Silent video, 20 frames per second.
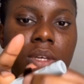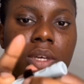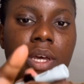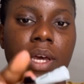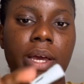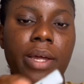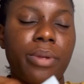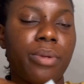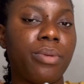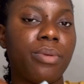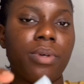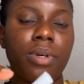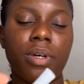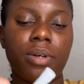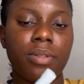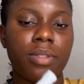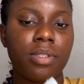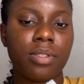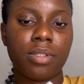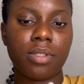I don't know how
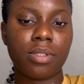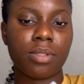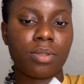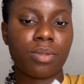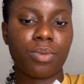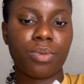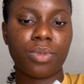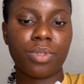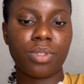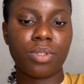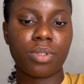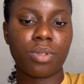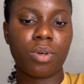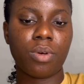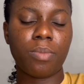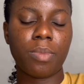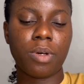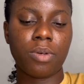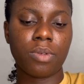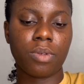this is going to come
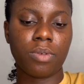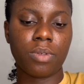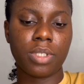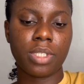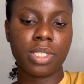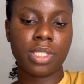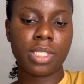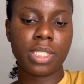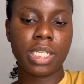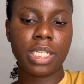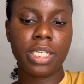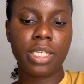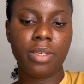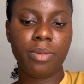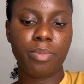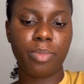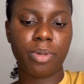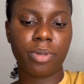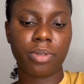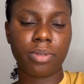out honestly,
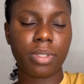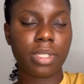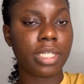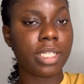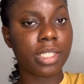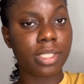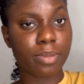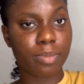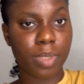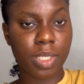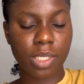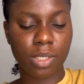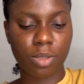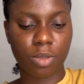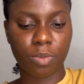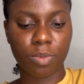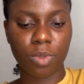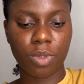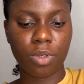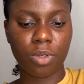but let's make some
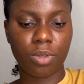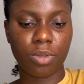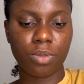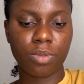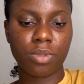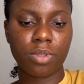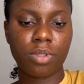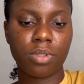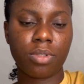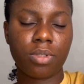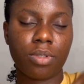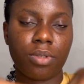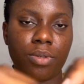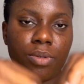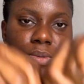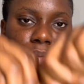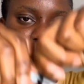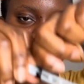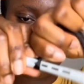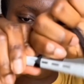curls. So
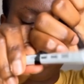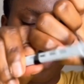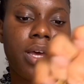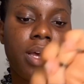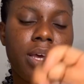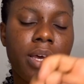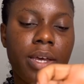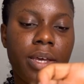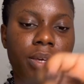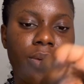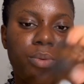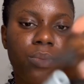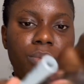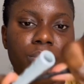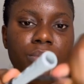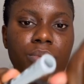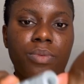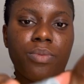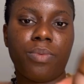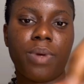I would
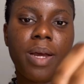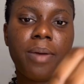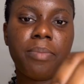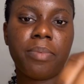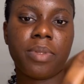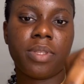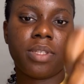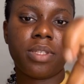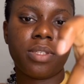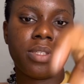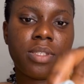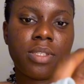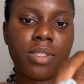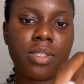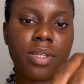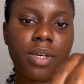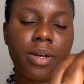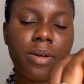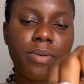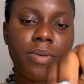wrap this
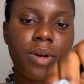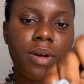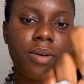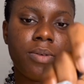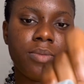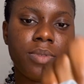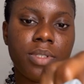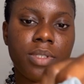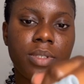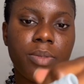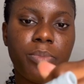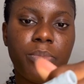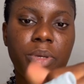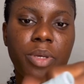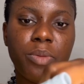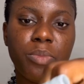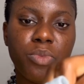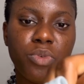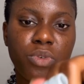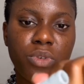around the
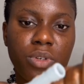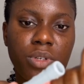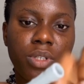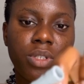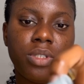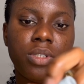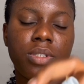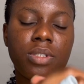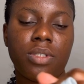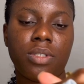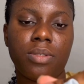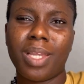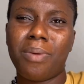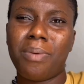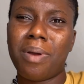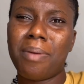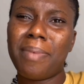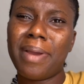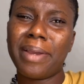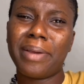perm rods. Why
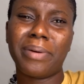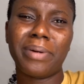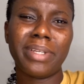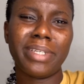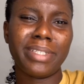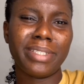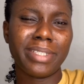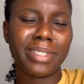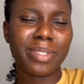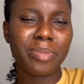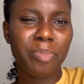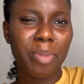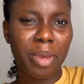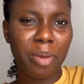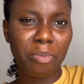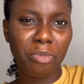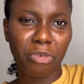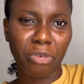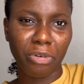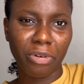am I calling this perm
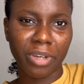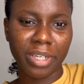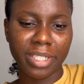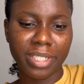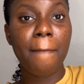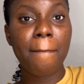rods?